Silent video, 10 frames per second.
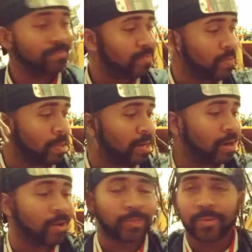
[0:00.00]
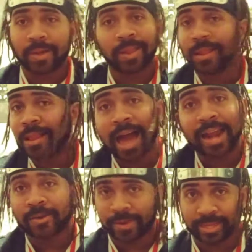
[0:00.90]
We're going to go through a lot
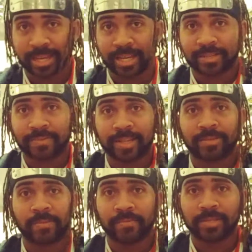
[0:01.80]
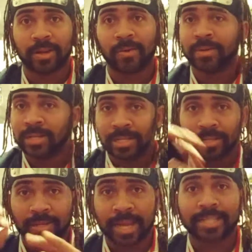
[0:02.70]
of quick things for this one. So,
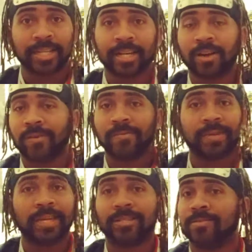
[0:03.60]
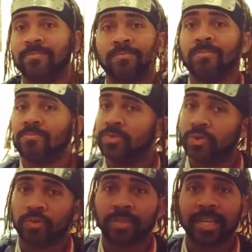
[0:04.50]
next year, hopefully we get some
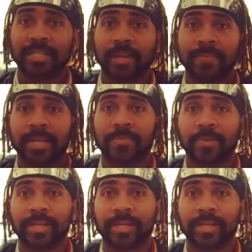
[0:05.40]
new things coming into play.